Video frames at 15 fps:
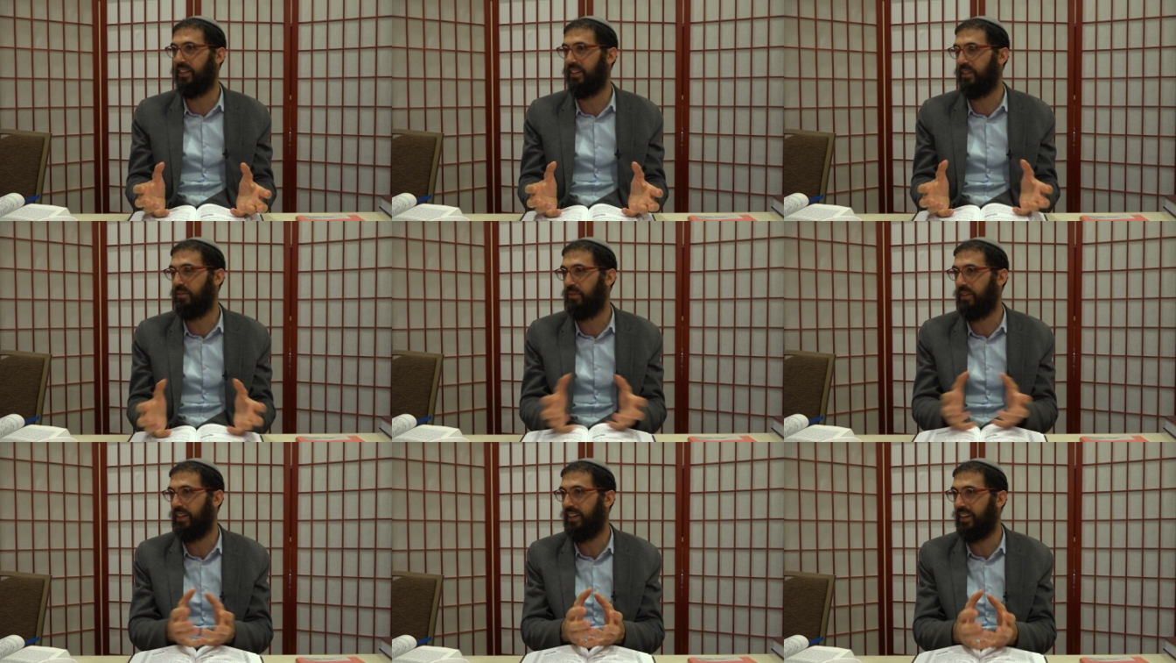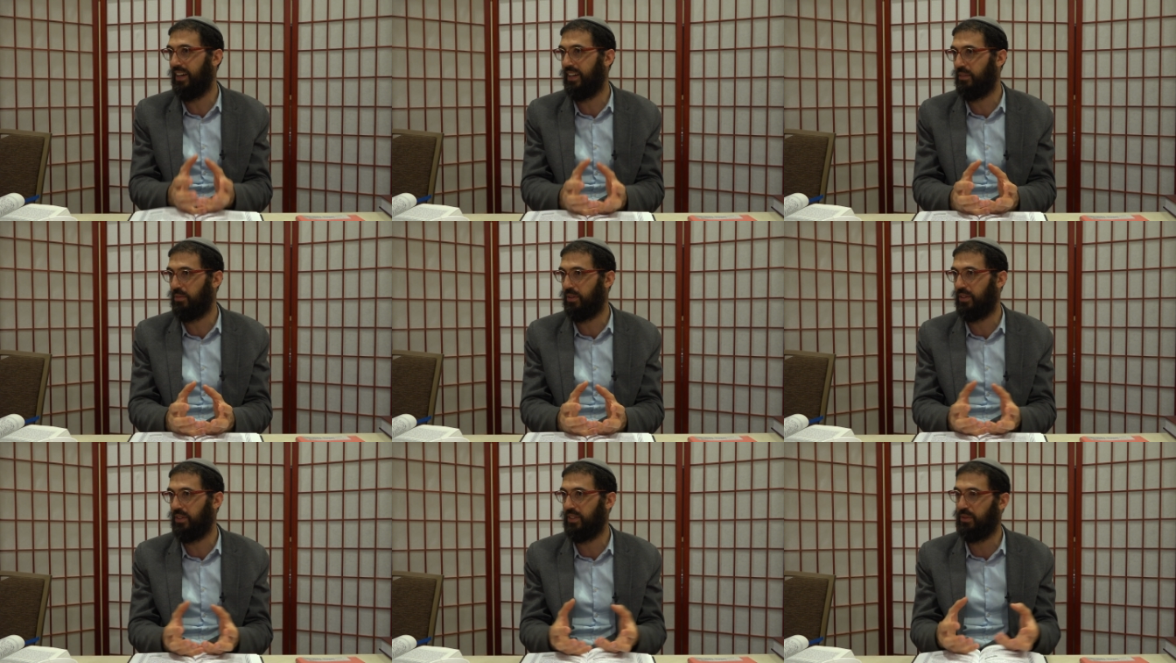could be not
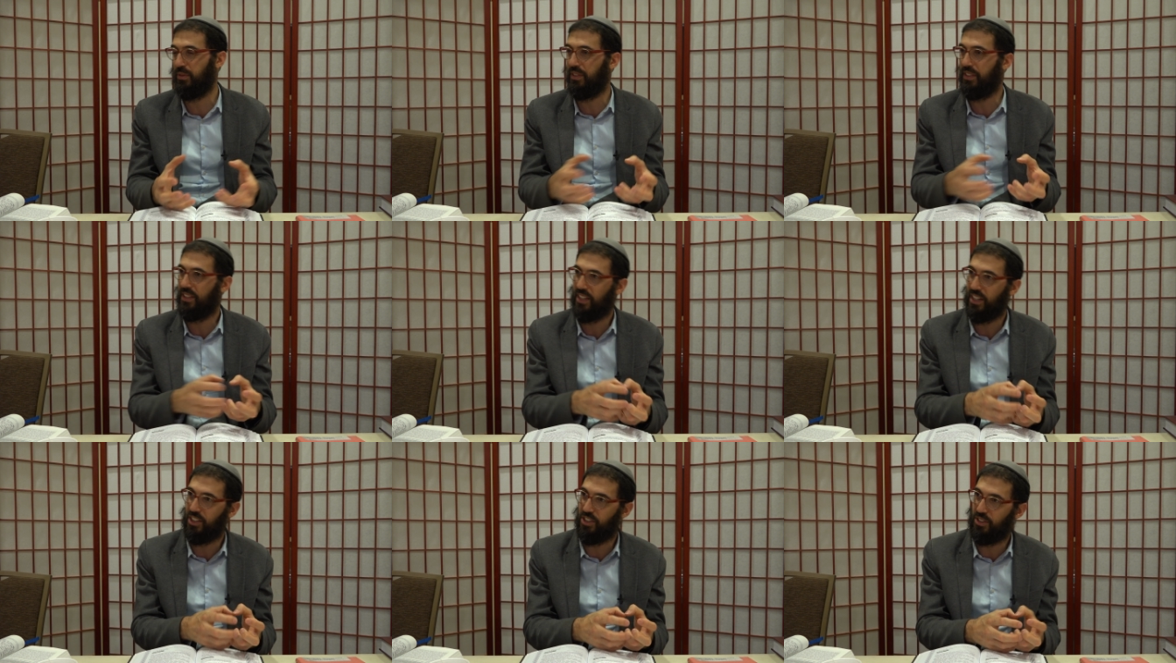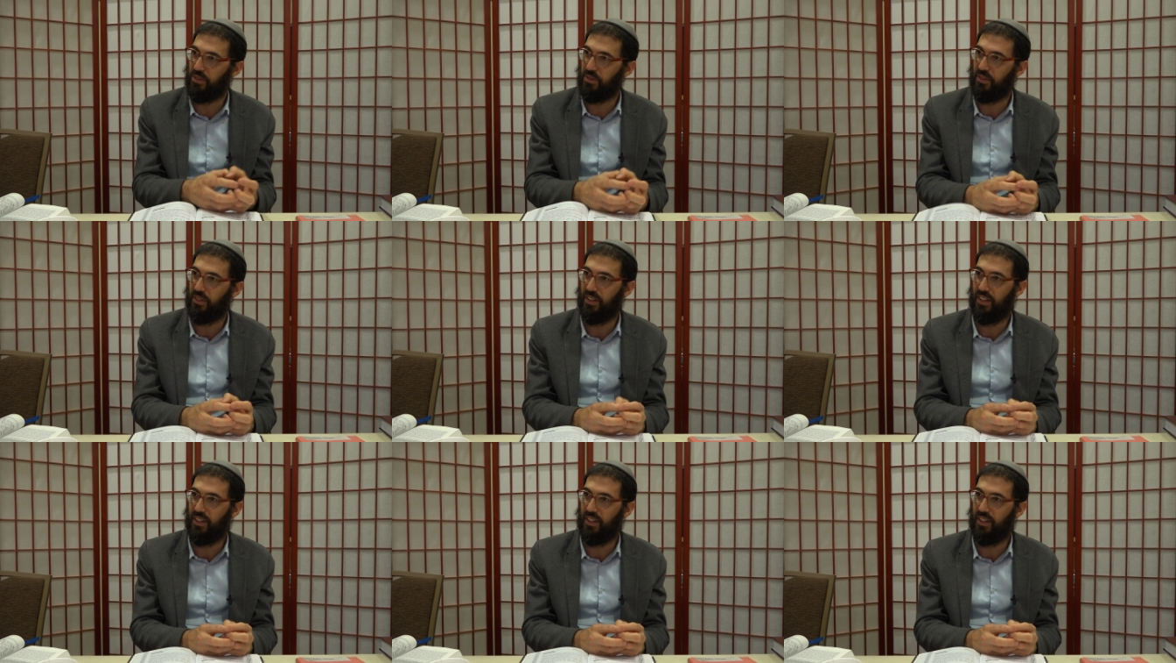because it was attached to